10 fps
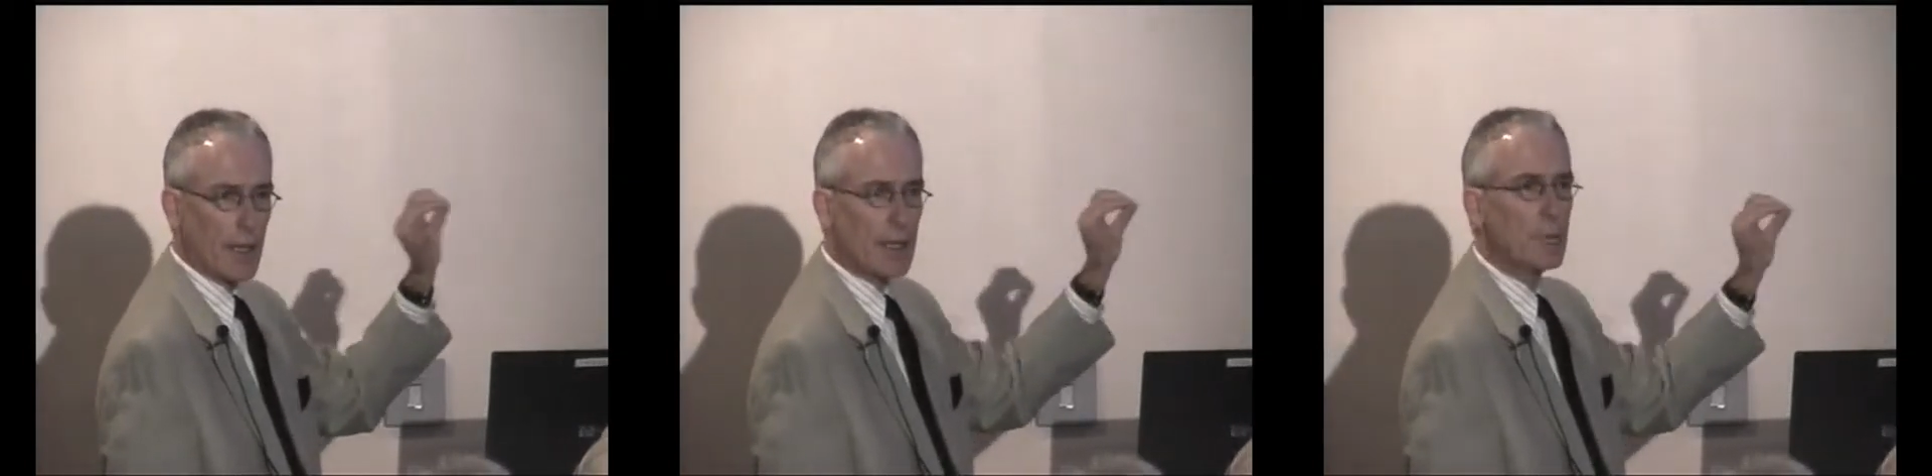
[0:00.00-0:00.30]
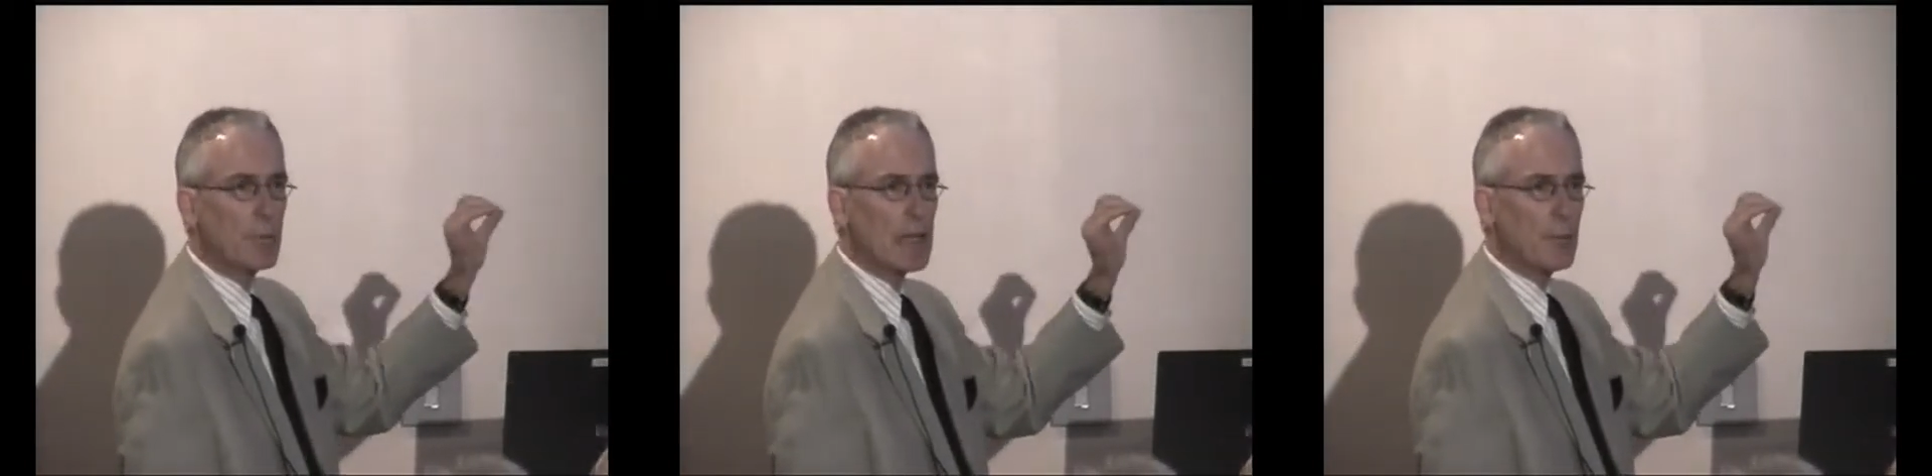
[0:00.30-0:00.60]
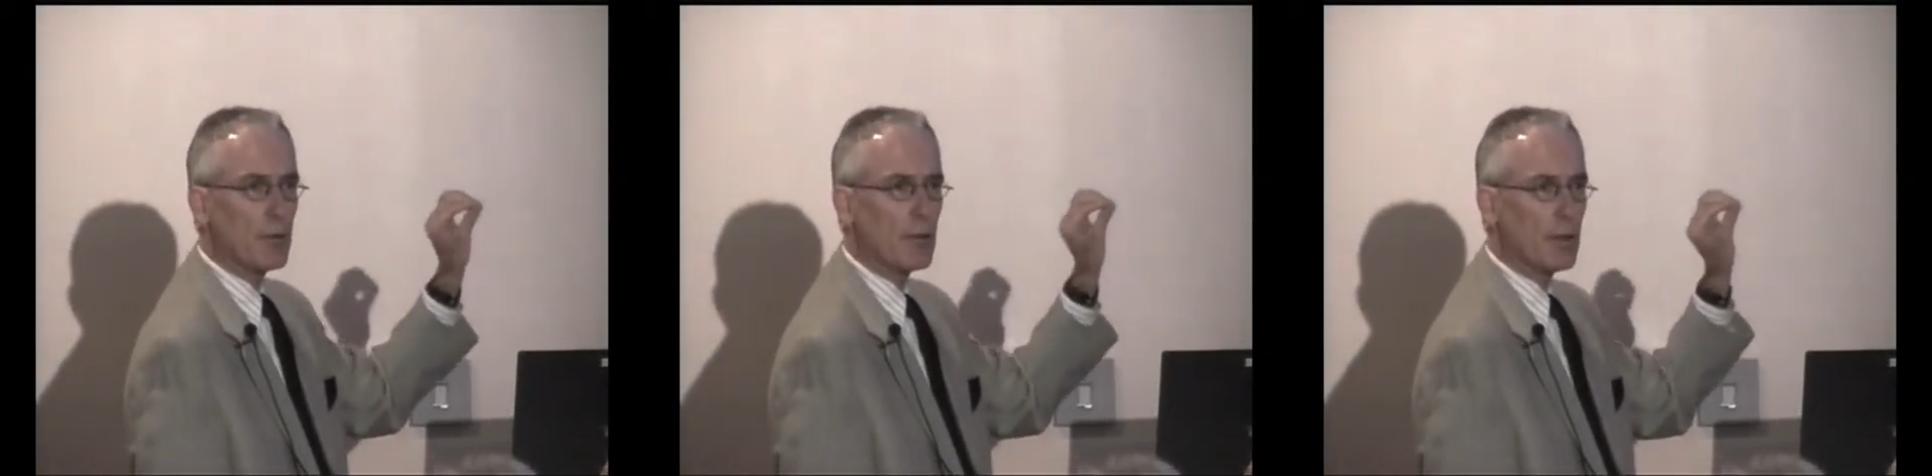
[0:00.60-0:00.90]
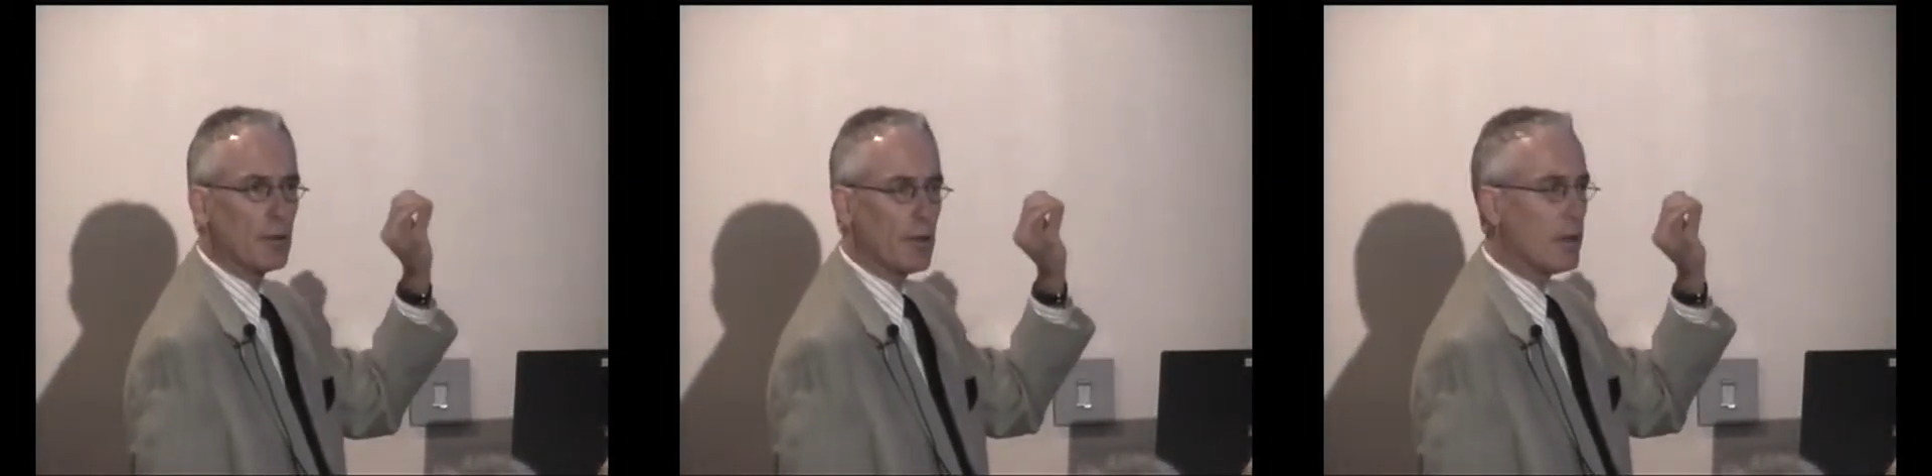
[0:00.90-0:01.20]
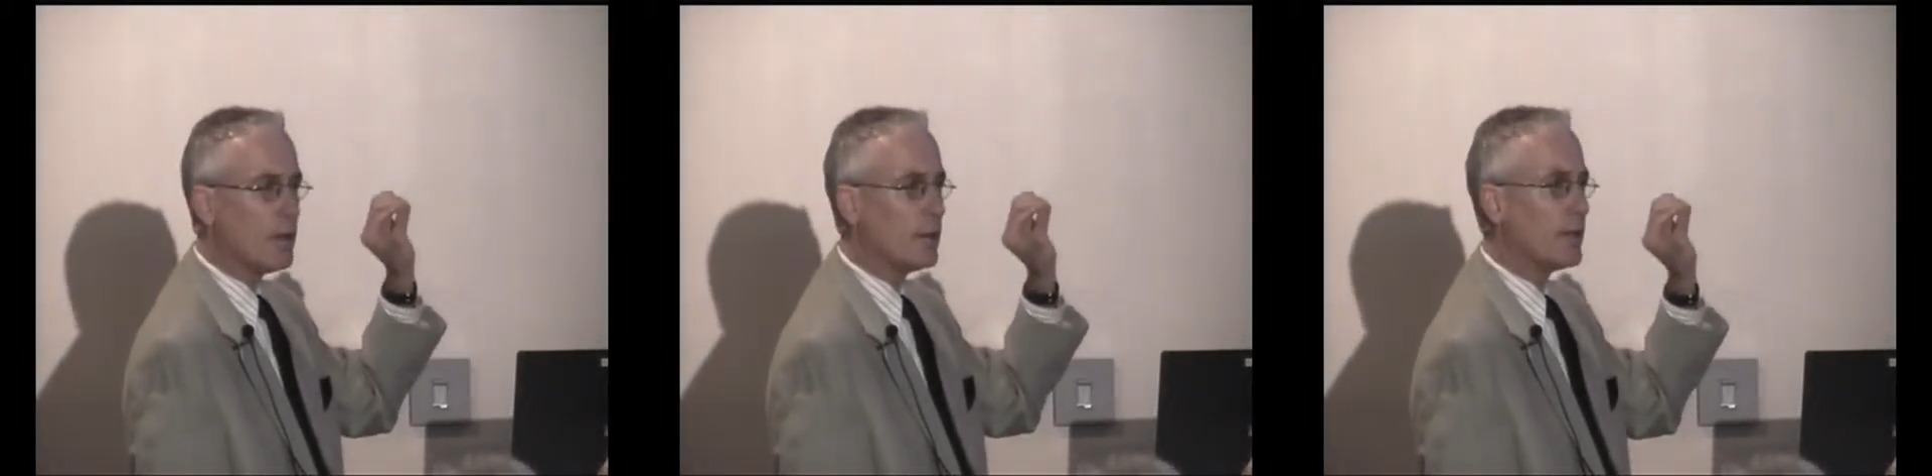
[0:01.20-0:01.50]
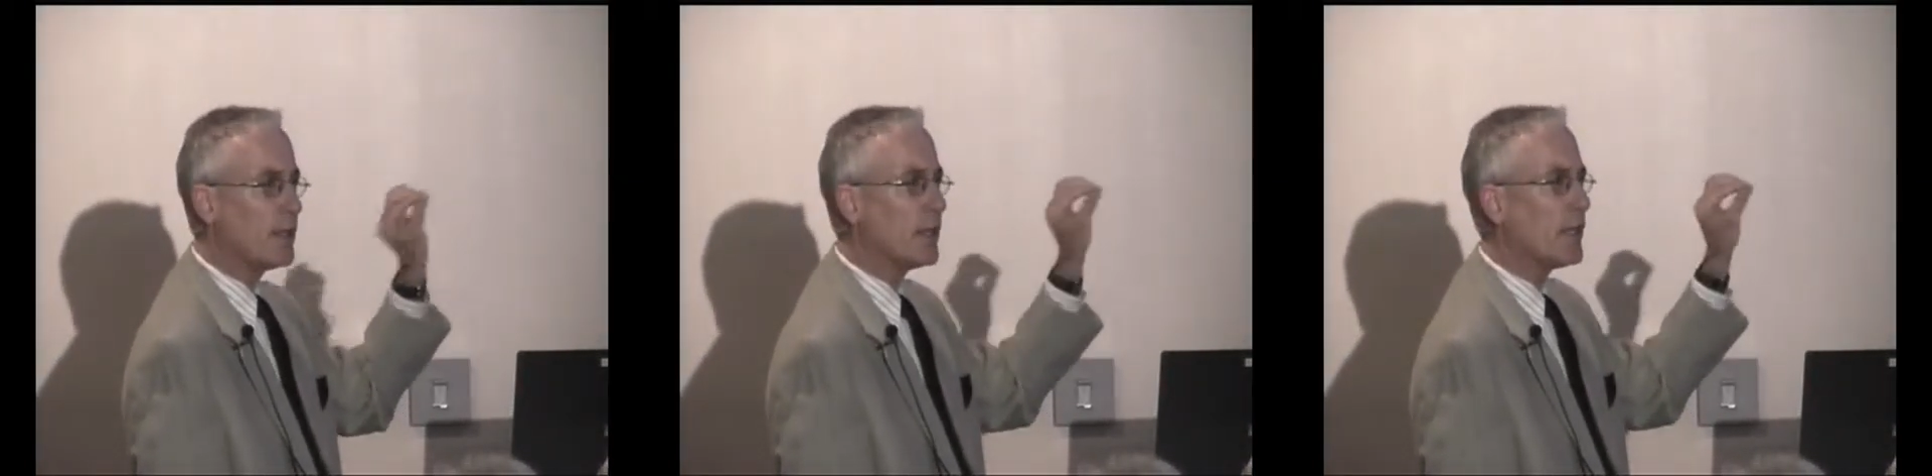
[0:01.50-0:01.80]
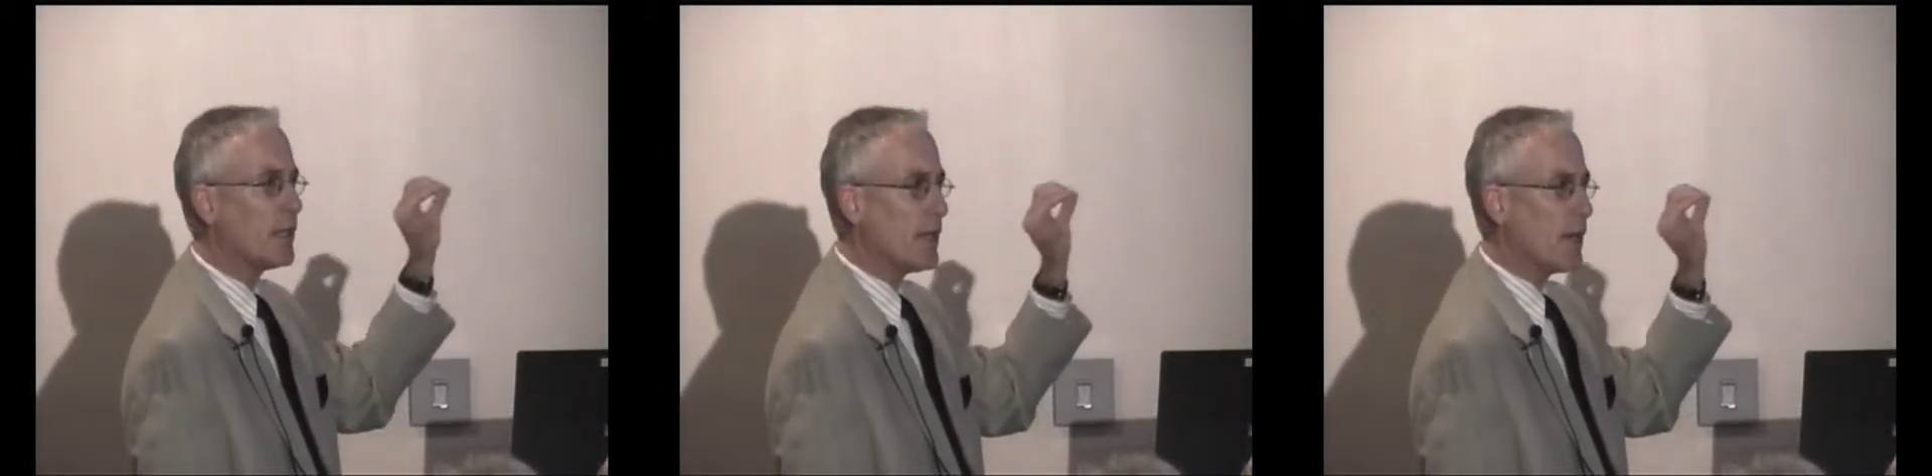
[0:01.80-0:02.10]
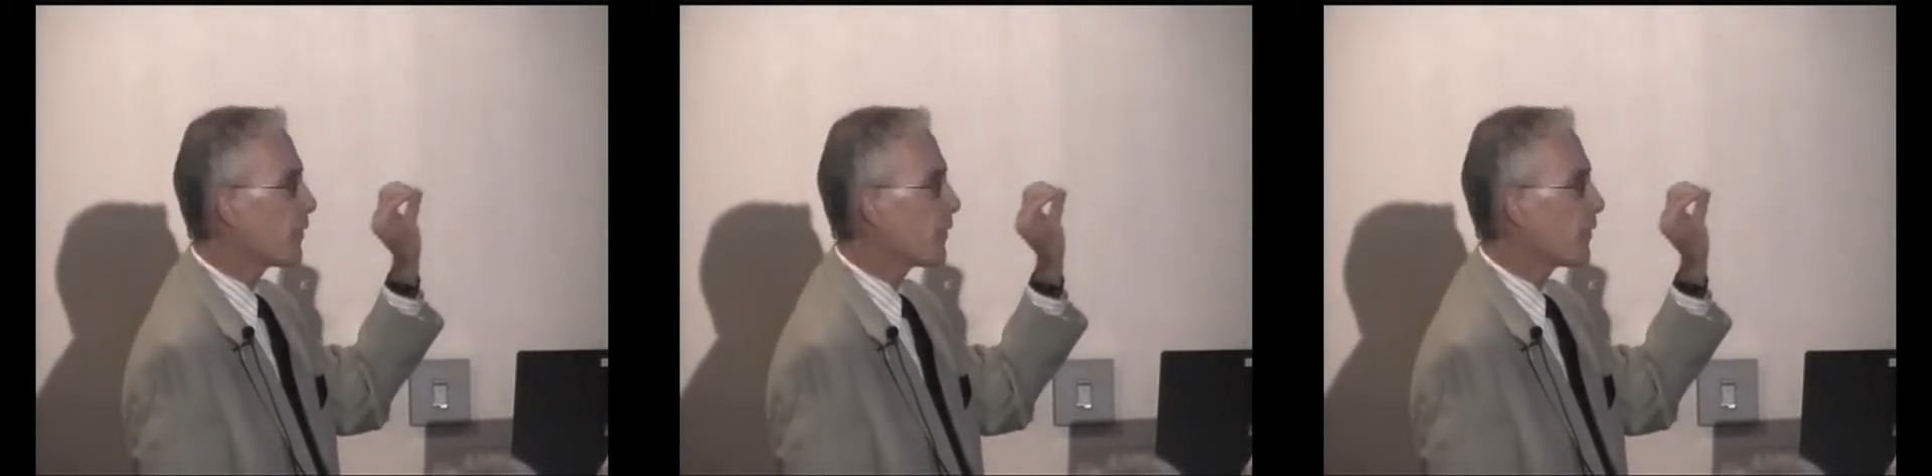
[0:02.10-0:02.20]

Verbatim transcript: Any people of, of any